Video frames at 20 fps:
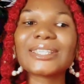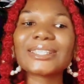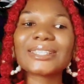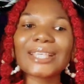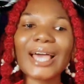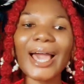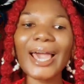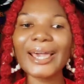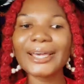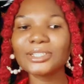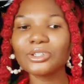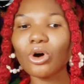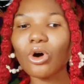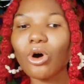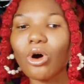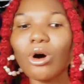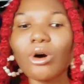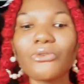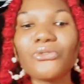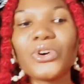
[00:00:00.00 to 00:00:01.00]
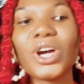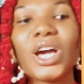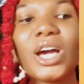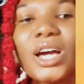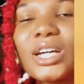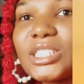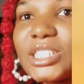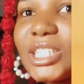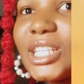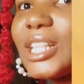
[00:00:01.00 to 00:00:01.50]
the side of
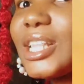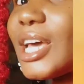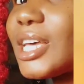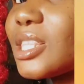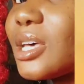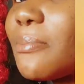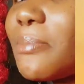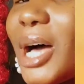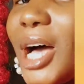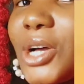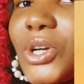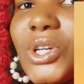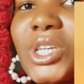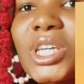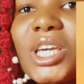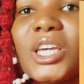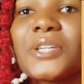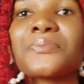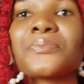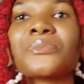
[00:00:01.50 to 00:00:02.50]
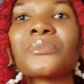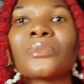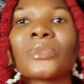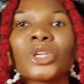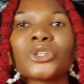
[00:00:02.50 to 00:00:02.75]
the leather bag. Okay,